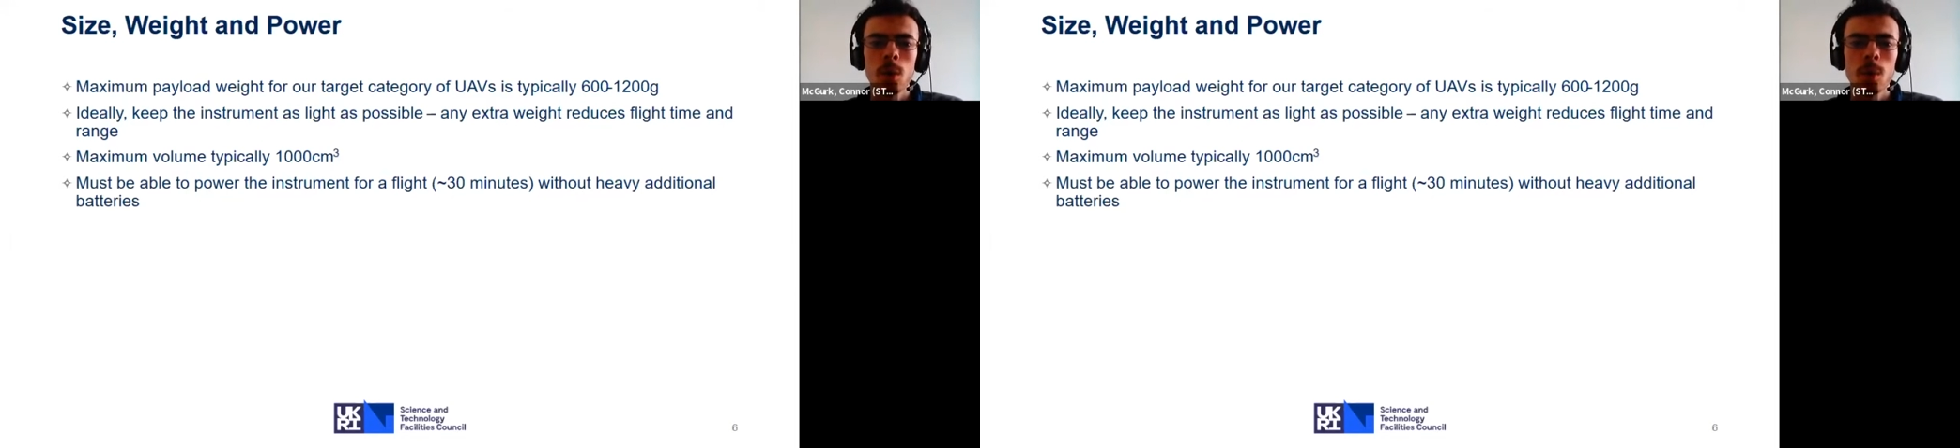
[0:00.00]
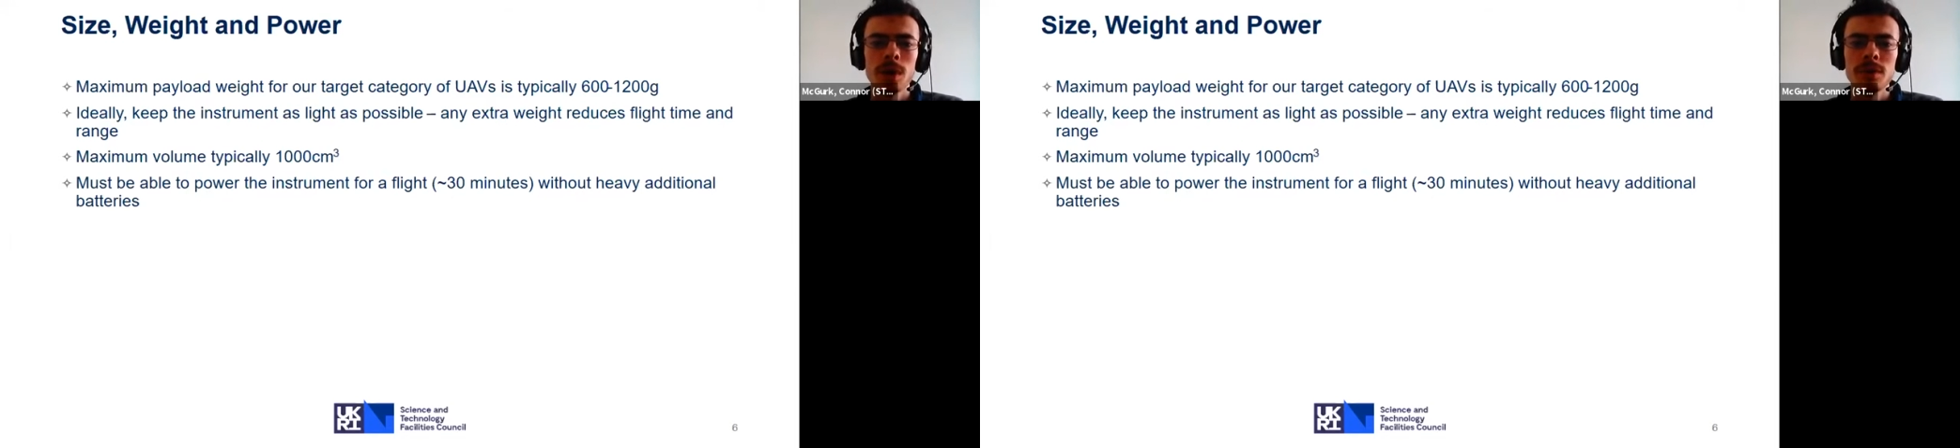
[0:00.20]

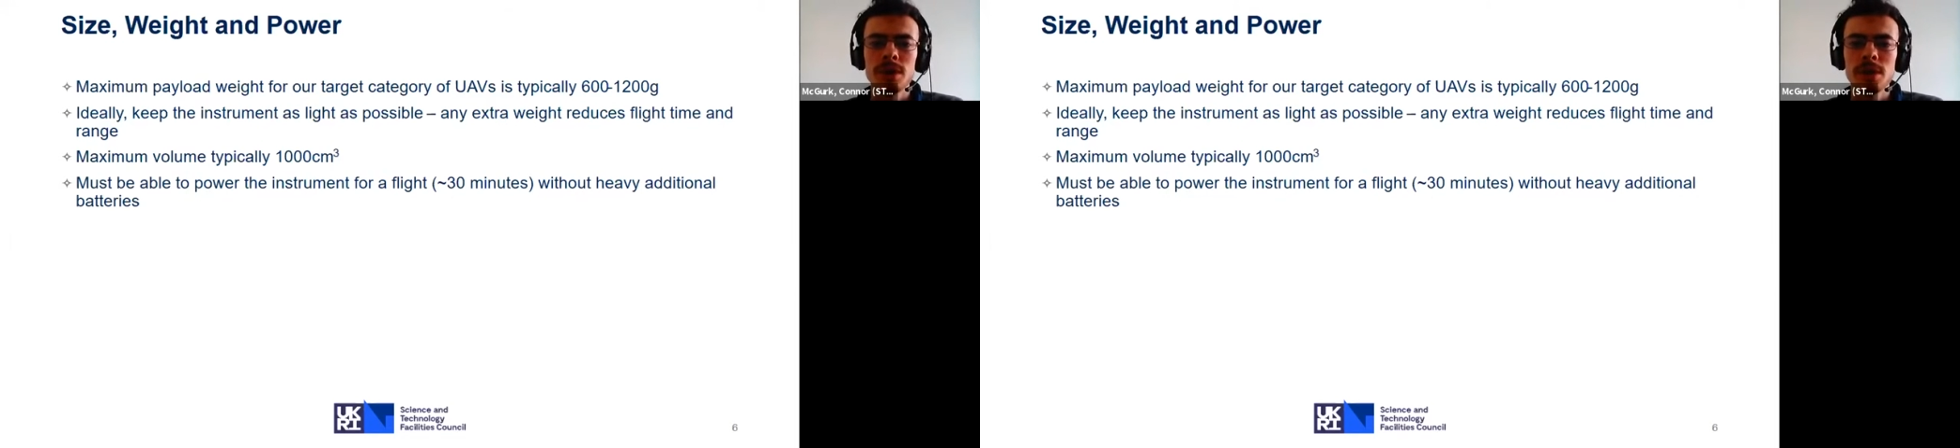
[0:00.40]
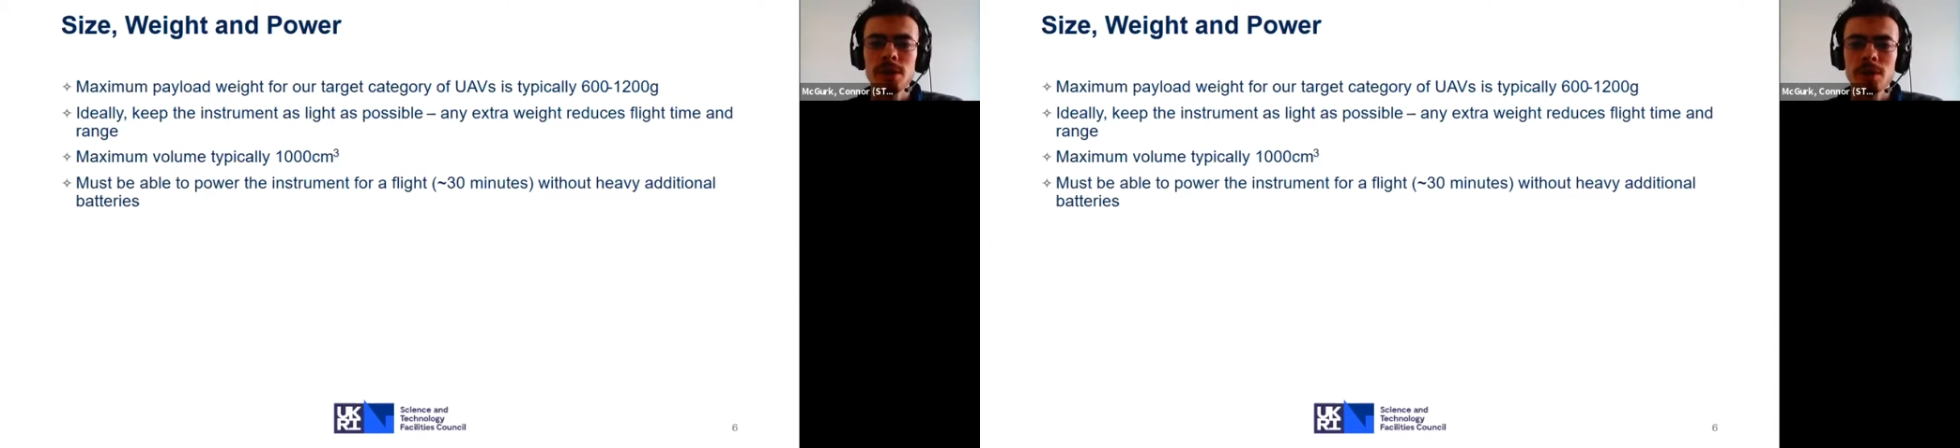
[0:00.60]
will
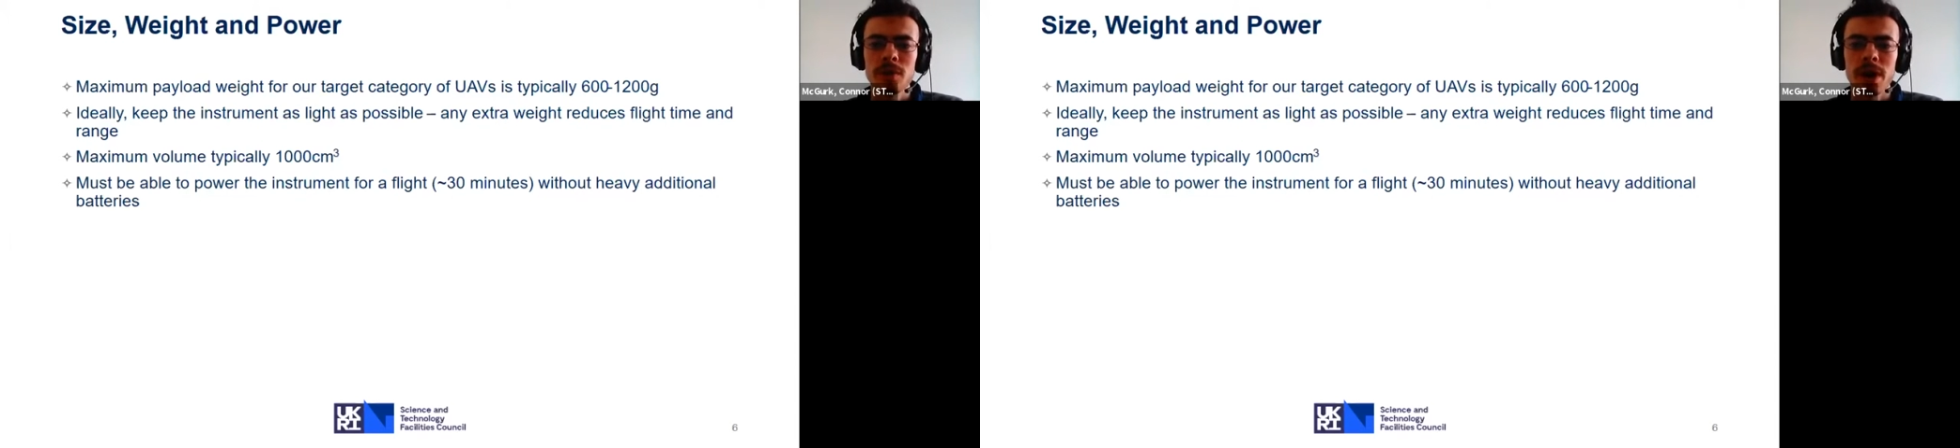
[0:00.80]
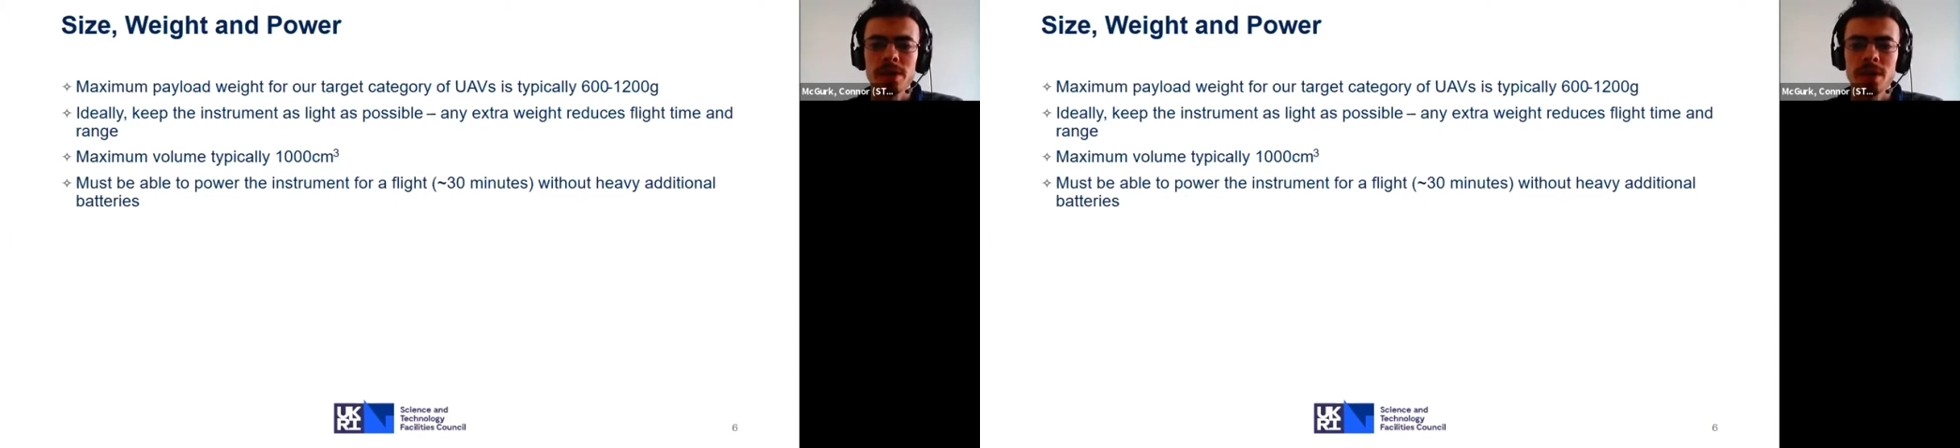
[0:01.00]
reduce the
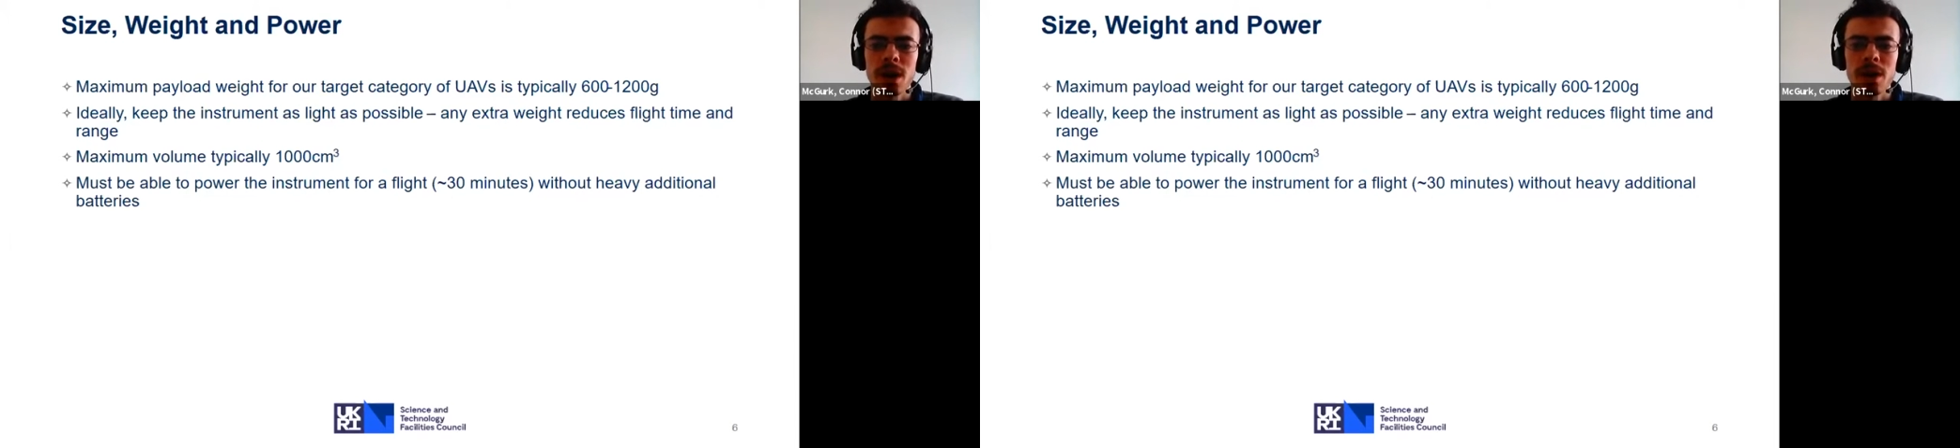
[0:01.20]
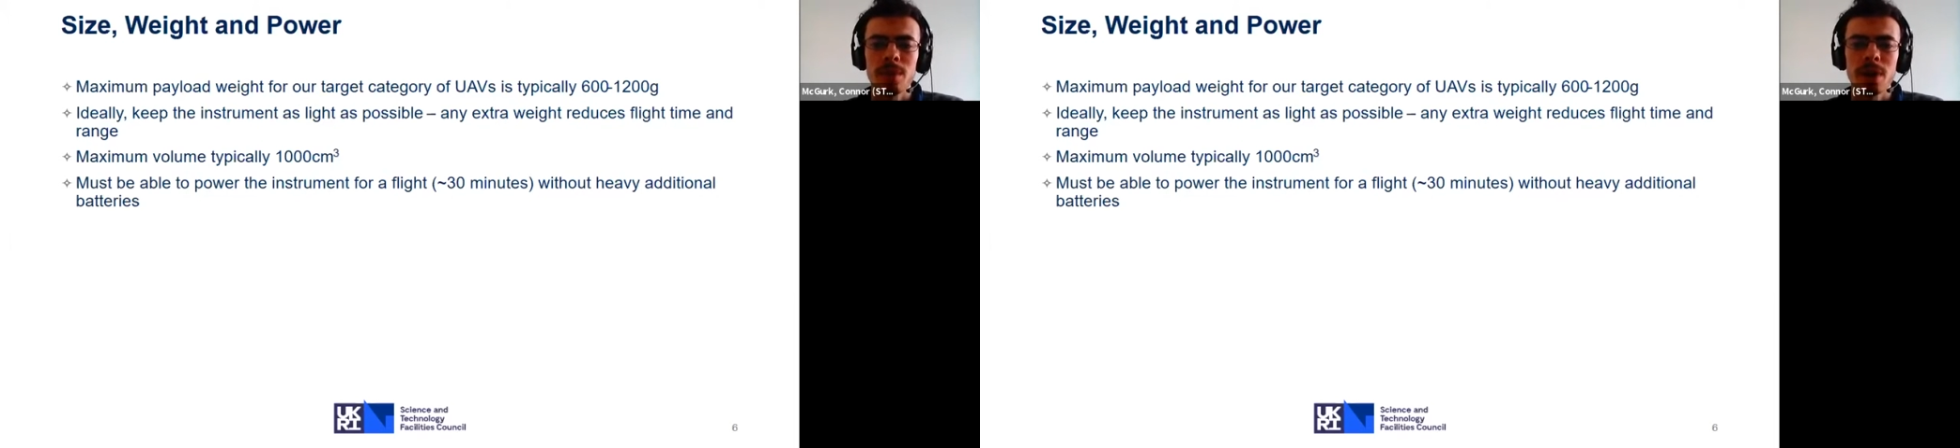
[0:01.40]
flight
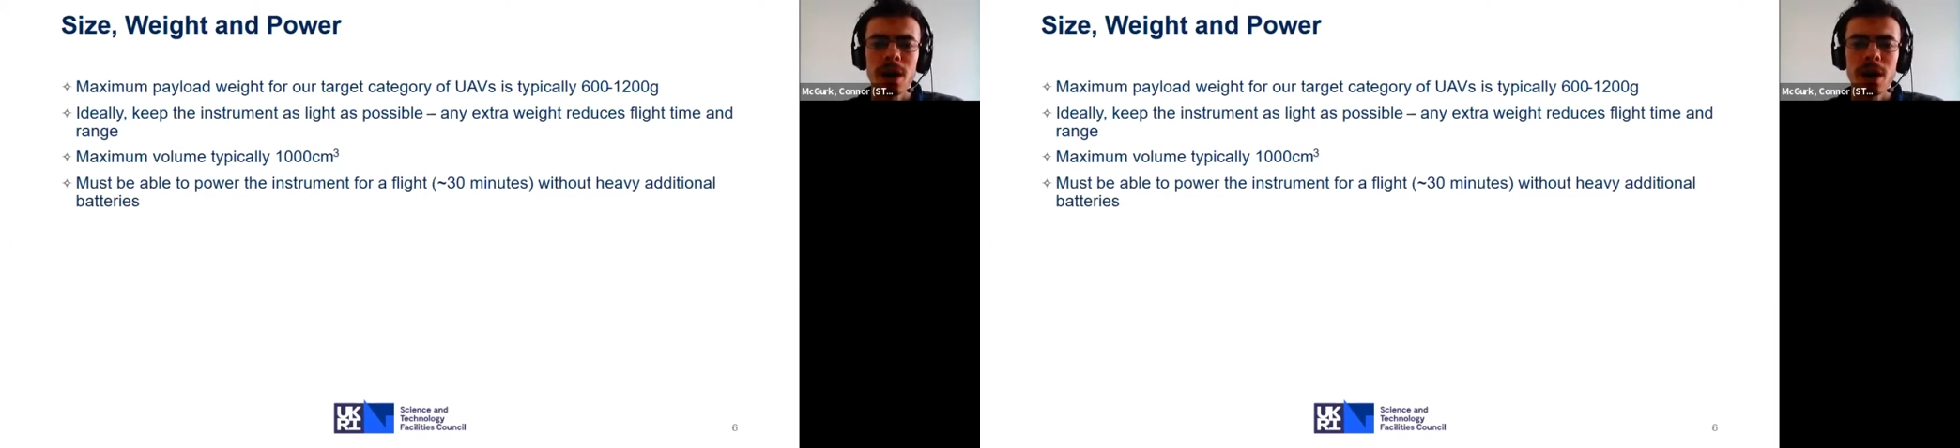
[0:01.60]
time